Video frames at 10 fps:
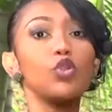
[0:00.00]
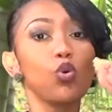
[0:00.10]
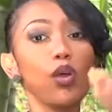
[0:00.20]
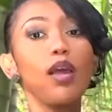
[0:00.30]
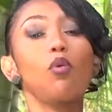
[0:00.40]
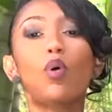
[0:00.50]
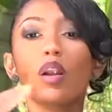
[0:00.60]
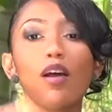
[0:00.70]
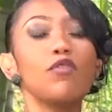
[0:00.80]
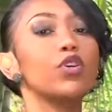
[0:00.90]
doing
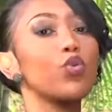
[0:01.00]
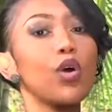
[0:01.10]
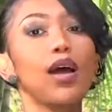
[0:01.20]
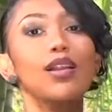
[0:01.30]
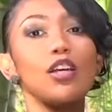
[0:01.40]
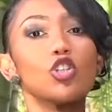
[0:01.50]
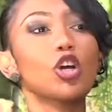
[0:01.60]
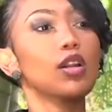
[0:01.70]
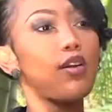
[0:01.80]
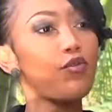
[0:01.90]
whatever you can each
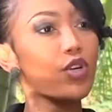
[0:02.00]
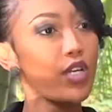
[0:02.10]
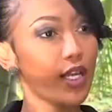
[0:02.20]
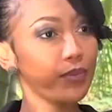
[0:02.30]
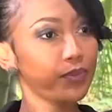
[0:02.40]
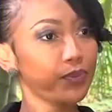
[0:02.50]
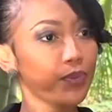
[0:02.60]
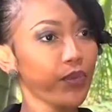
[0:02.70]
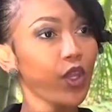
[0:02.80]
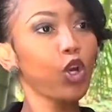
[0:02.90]
and every day
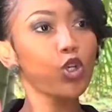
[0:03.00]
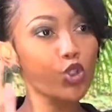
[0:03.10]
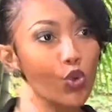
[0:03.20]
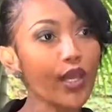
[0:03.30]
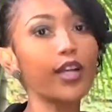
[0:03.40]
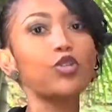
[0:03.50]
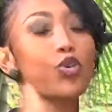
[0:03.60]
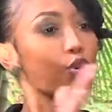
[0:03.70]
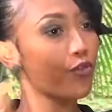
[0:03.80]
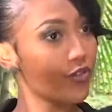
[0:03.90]
to get to
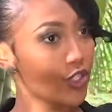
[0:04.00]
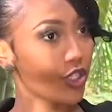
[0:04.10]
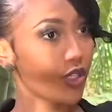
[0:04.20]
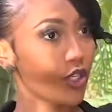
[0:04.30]
your vision.